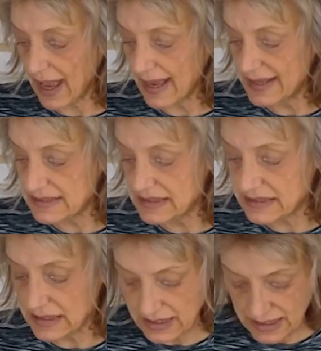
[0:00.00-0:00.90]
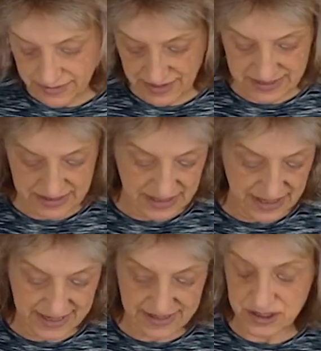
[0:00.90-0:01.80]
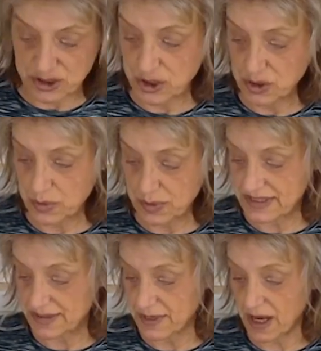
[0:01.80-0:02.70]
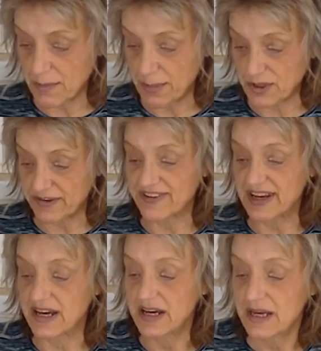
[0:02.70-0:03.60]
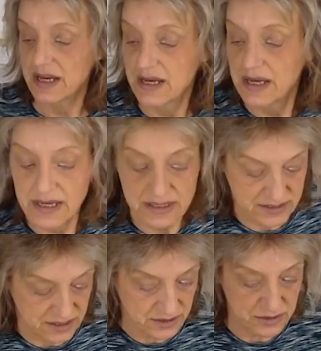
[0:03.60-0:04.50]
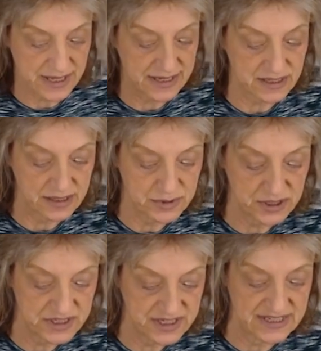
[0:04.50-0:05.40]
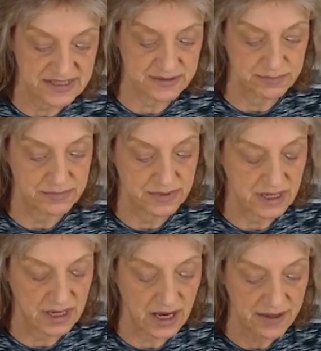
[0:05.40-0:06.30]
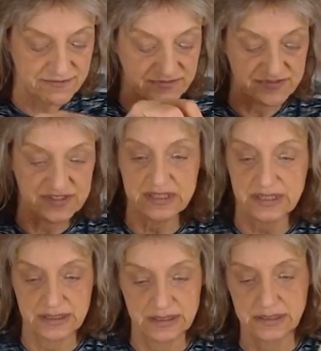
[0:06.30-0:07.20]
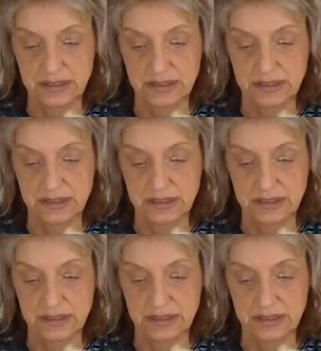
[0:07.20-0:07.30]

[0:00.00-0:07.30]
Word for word: and then connect the two with some car body filler. And to do that, I'm going to need some gloves